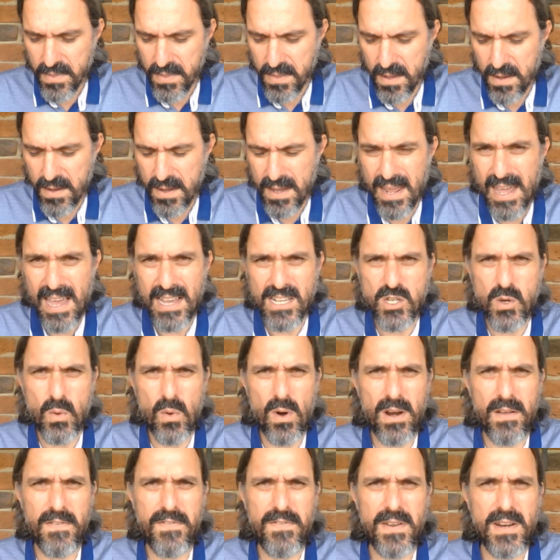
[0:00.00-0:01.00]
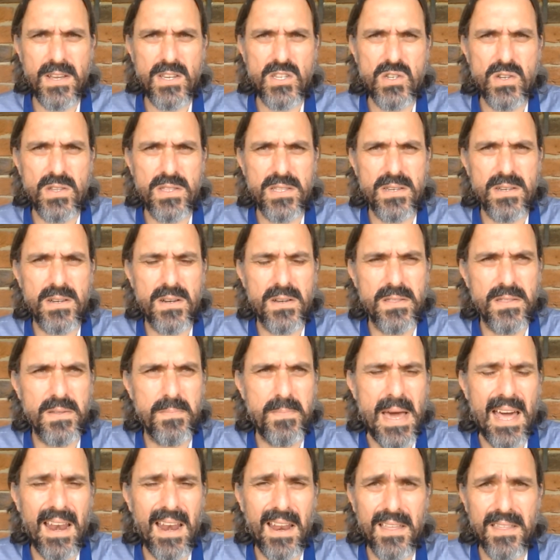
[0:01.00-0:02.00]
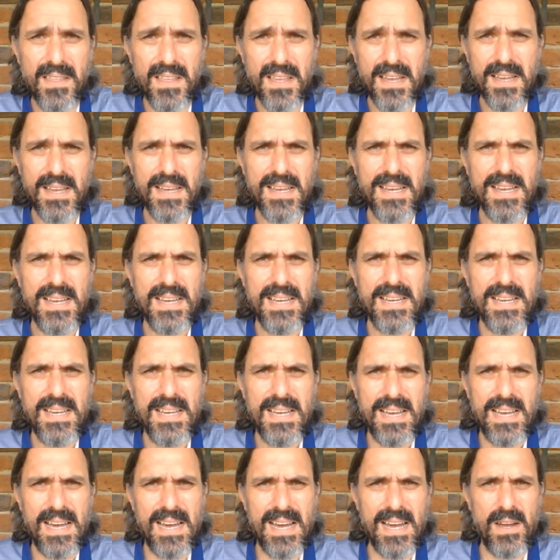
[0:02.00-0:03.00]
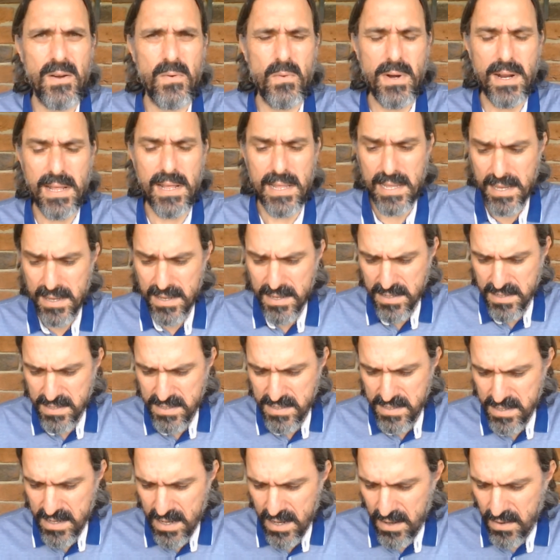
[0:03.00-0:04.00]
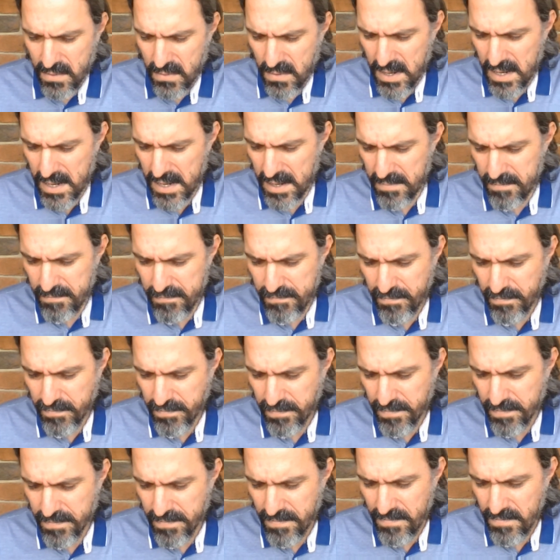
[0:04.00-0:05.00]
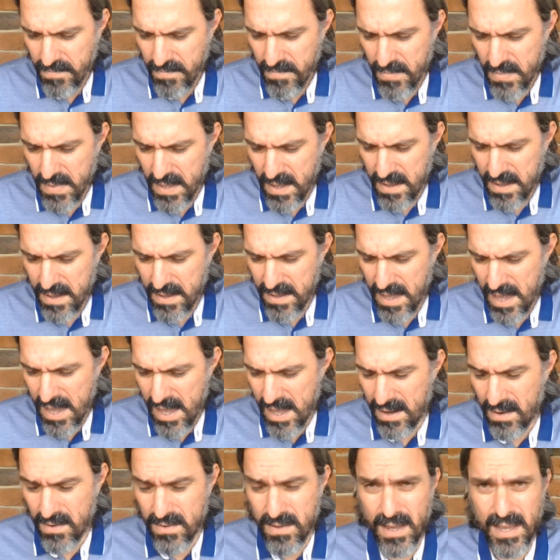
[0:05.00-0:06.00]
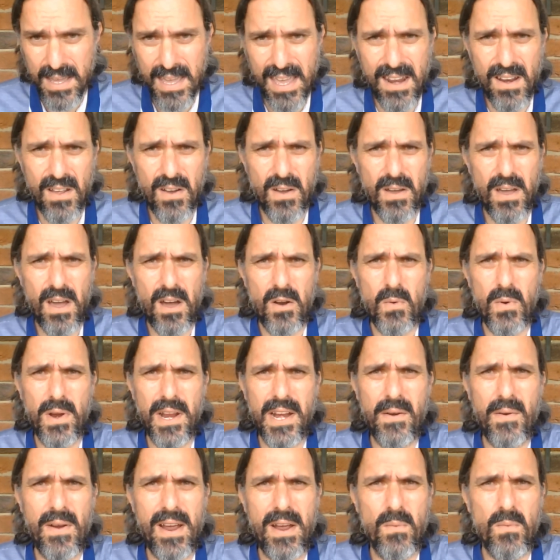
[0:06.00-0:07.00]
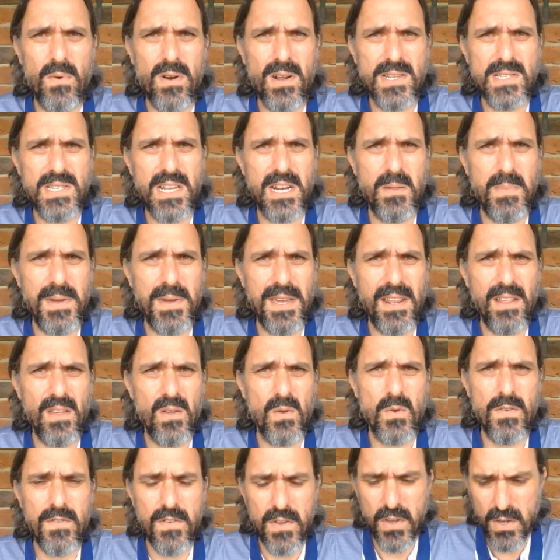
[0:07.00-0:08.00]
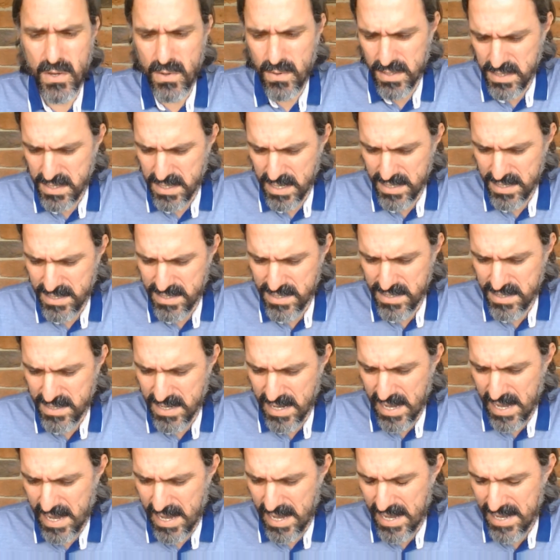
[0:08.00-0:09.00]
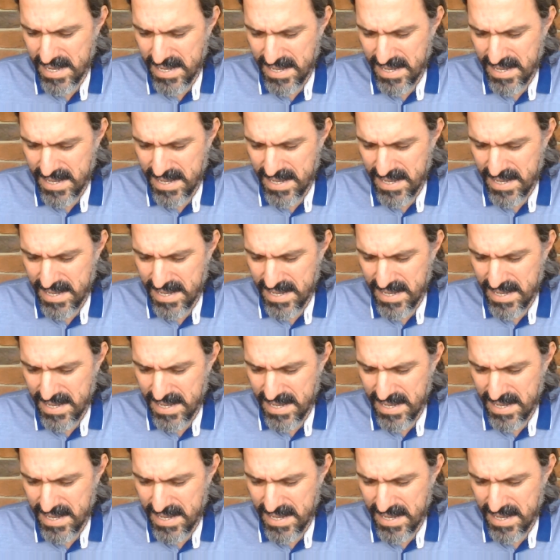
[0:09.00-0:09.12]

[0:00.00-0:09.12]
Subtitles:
It has quite a finish on the palate. Really lingers. So yeah, look again. I reiterate what I said at the beginning of the review. It's a